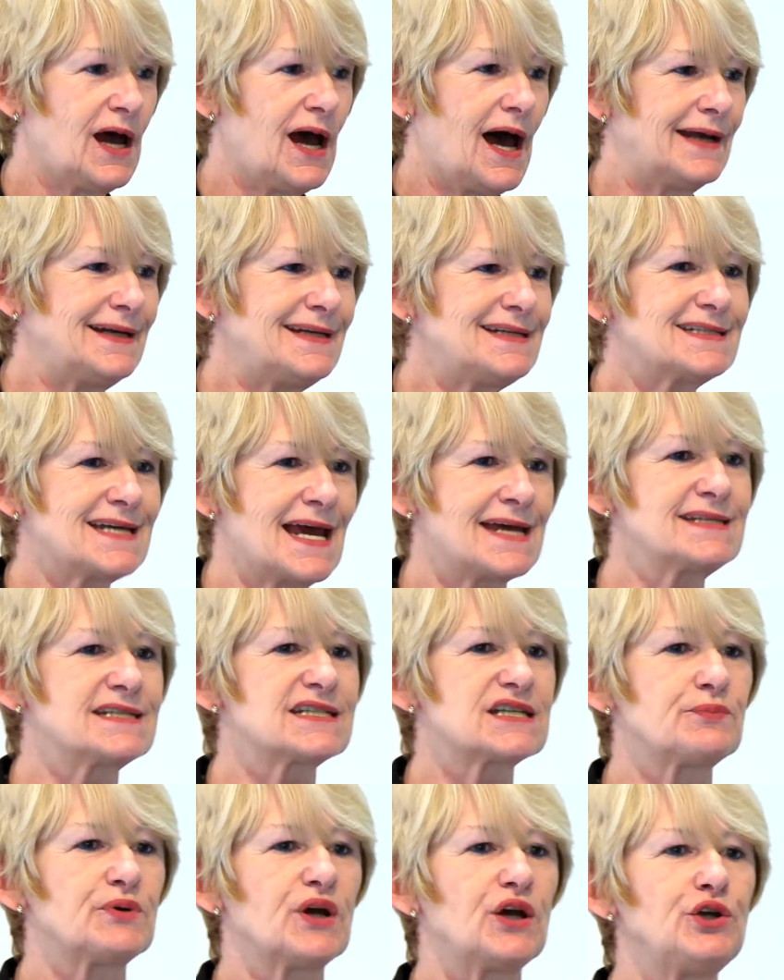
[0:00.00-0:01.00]
And it
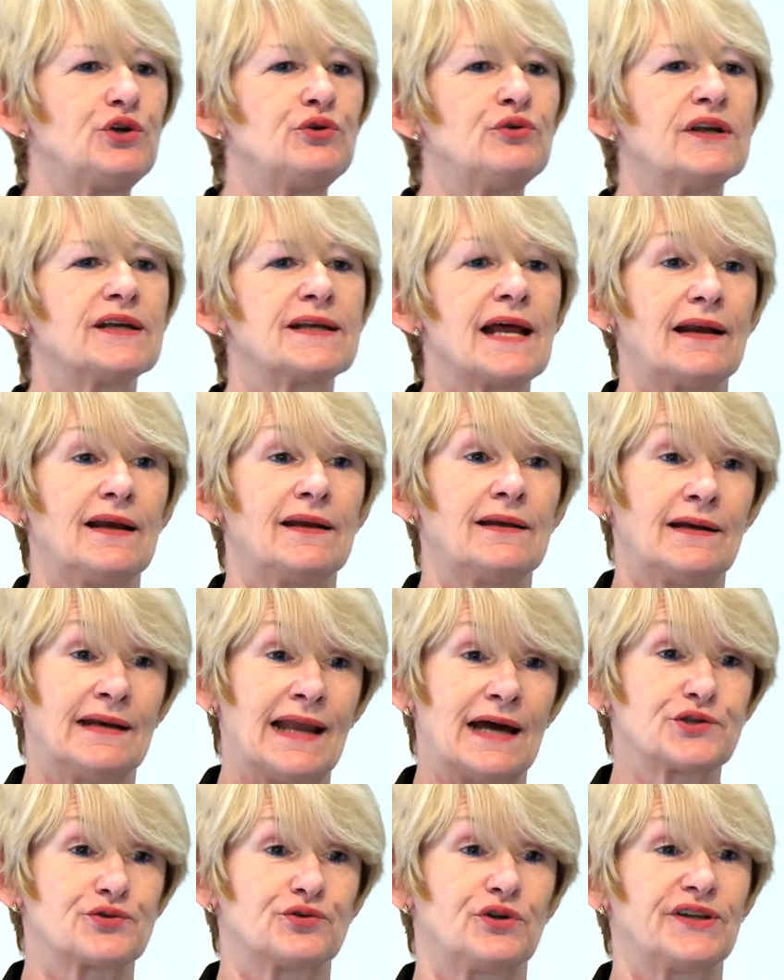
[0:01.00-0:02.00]
tends to be a
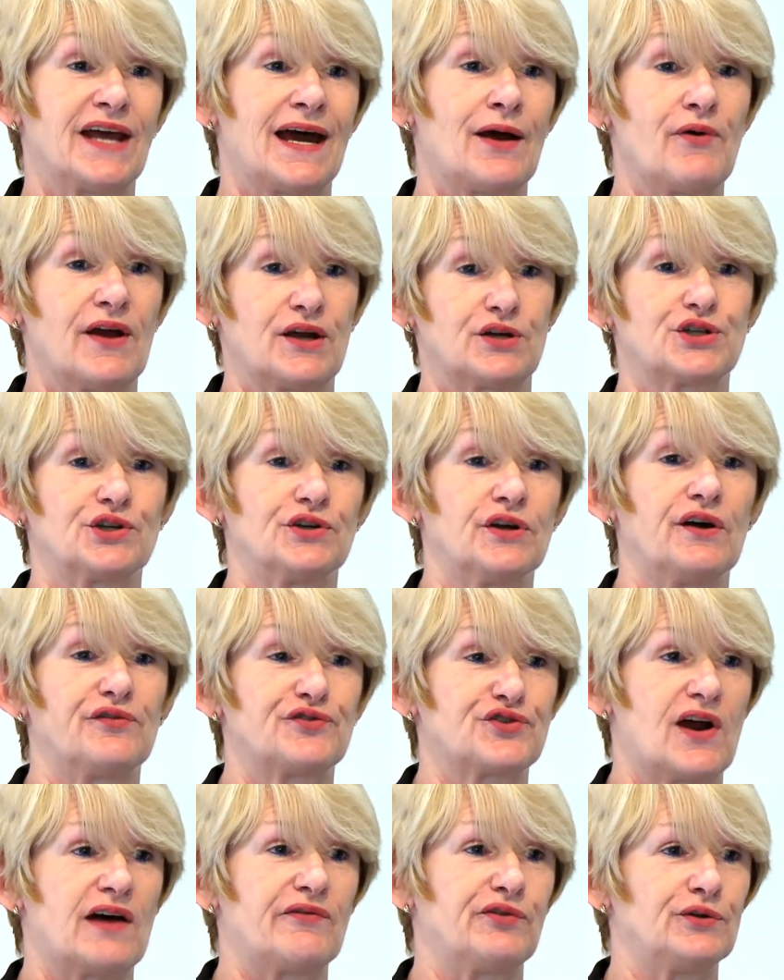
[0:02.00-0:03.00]
unilateral direction of
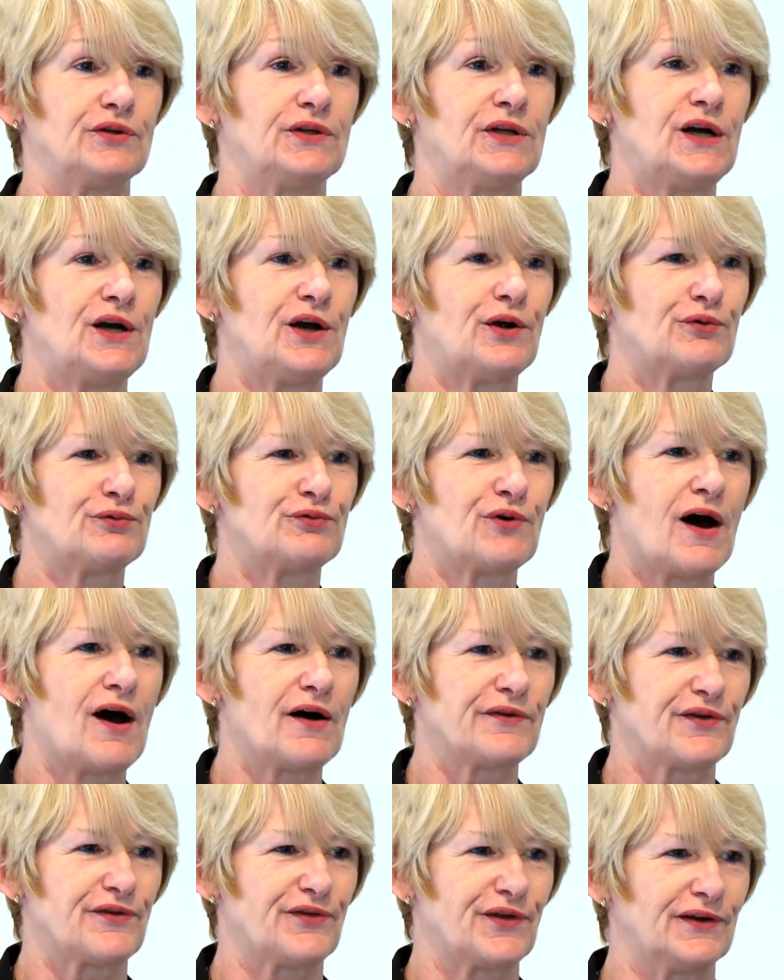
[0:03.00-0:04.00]
travel
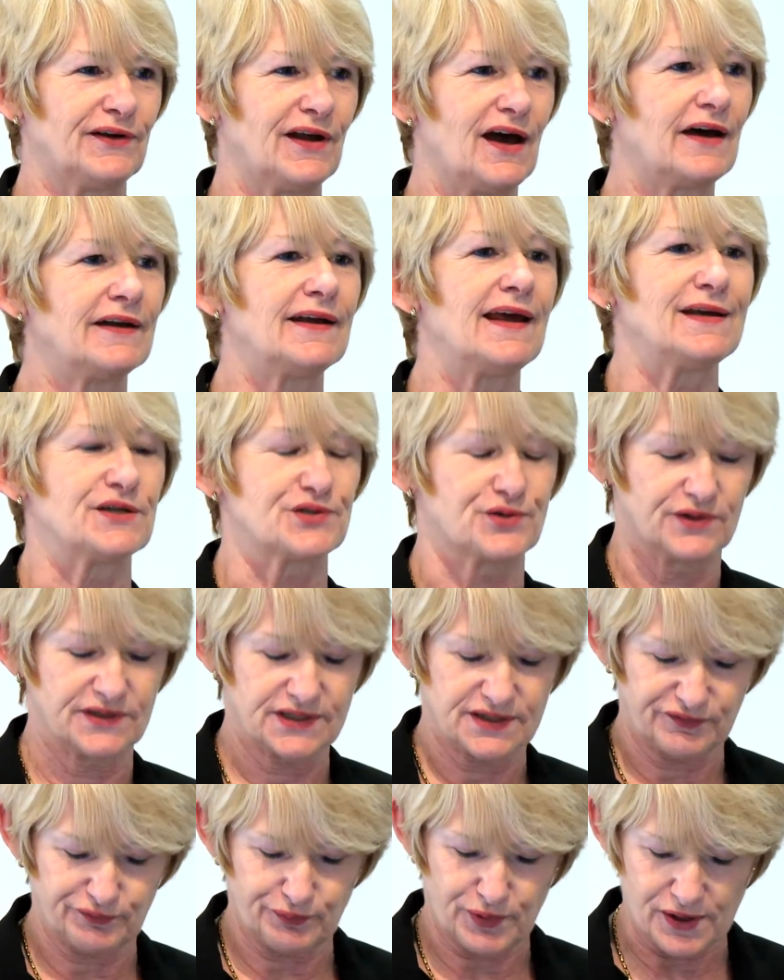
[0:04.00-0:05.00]
rather than an
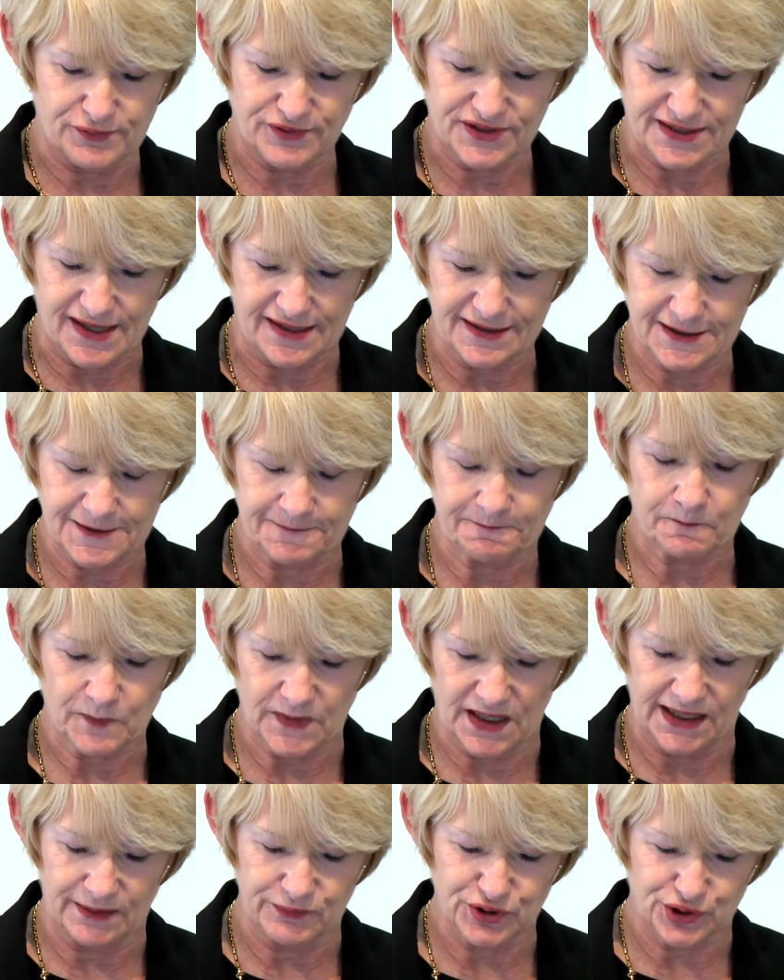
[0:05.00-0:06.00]
iterative process.
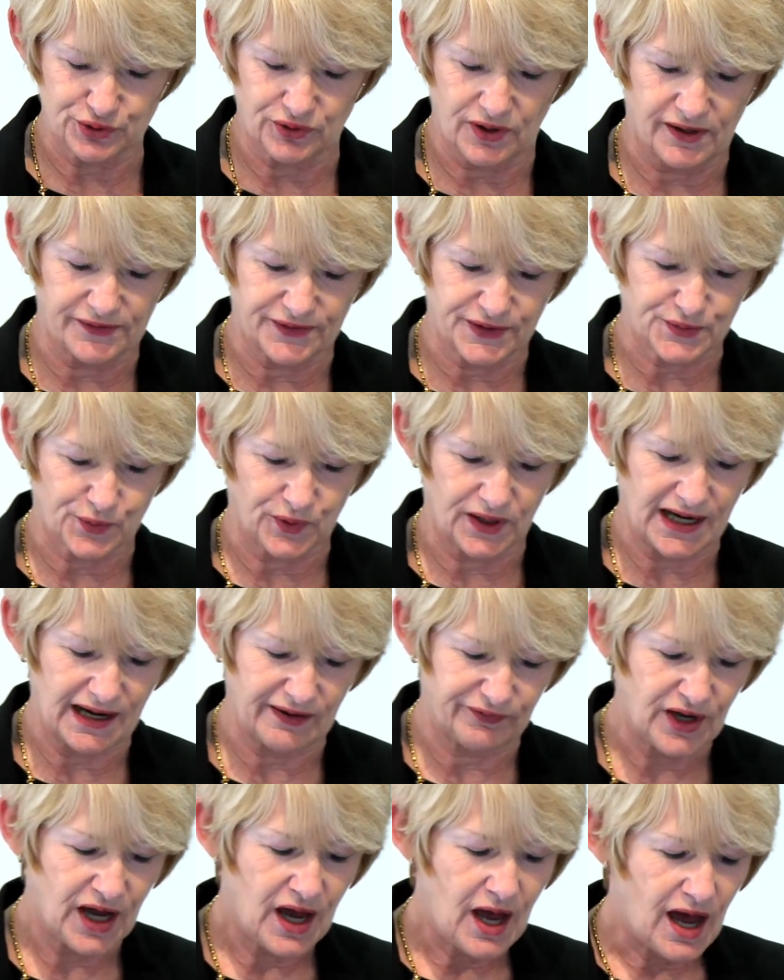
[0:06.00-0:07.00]
And I'm sure others will
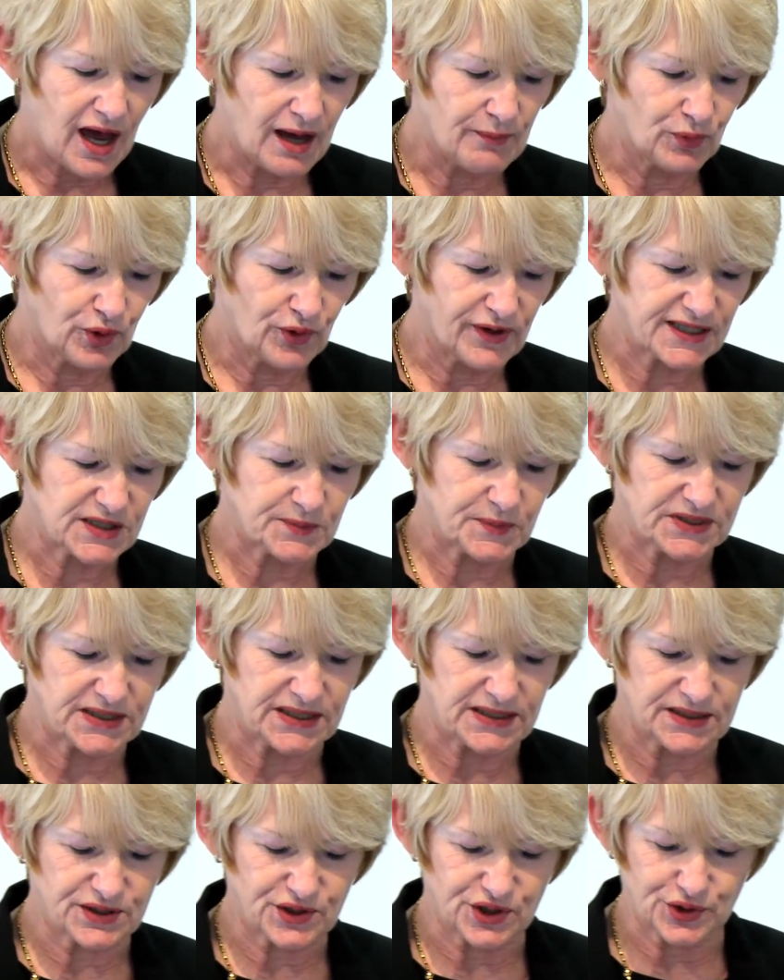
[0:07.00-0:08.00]
have more
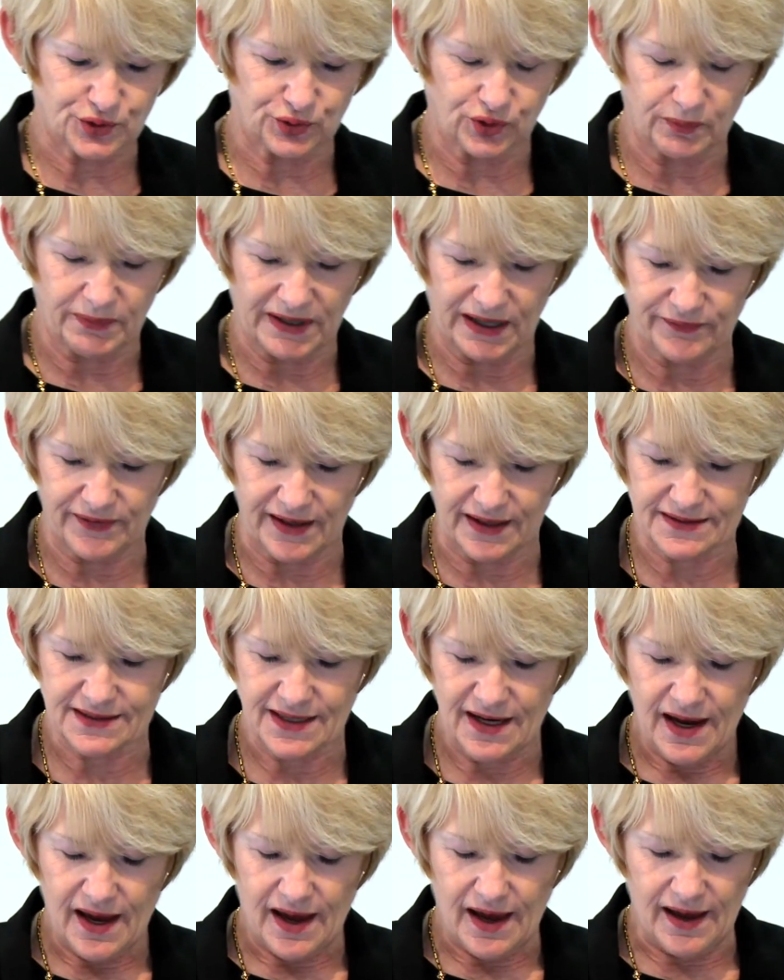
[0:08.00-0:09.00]
expertise to talk about
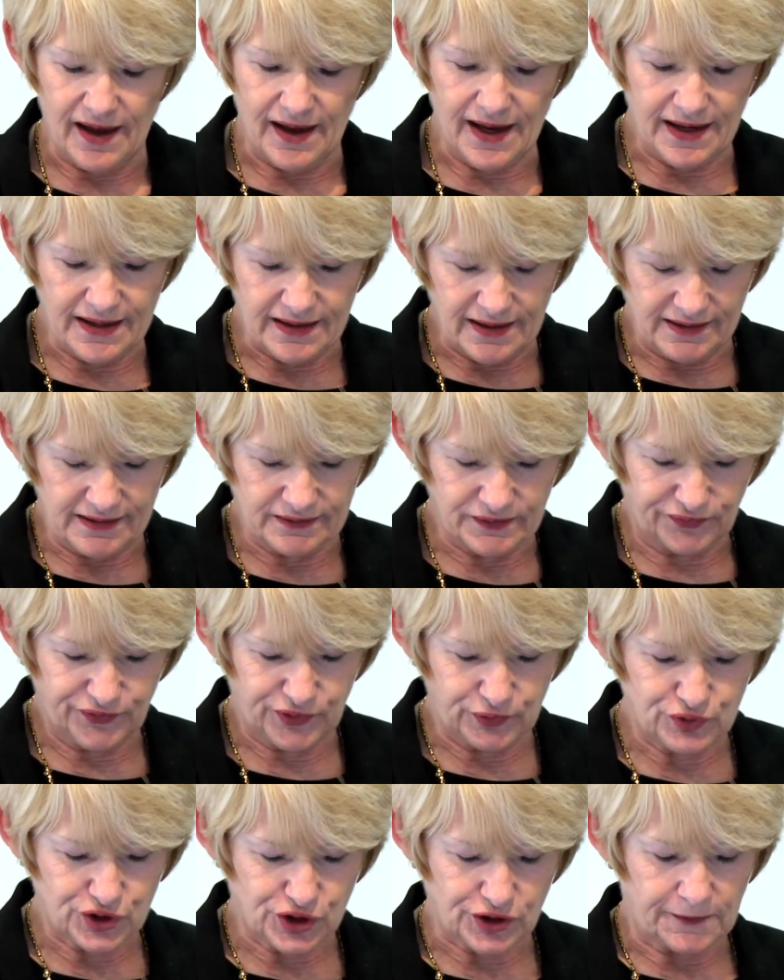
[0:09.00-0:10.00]
that in the
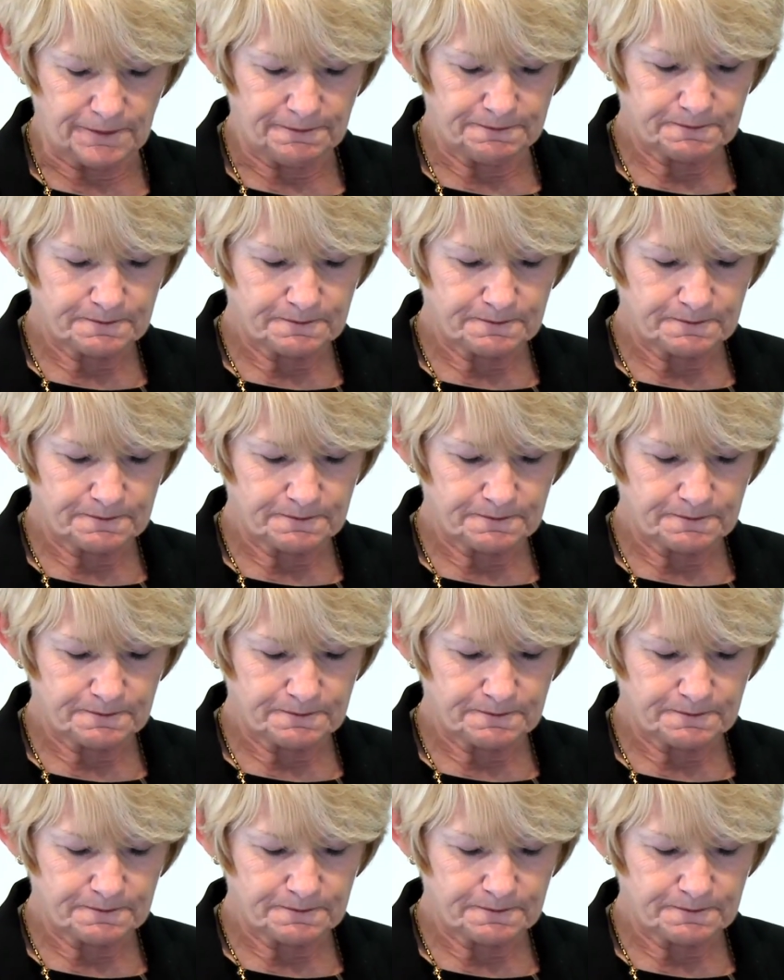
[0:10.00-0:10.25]
future.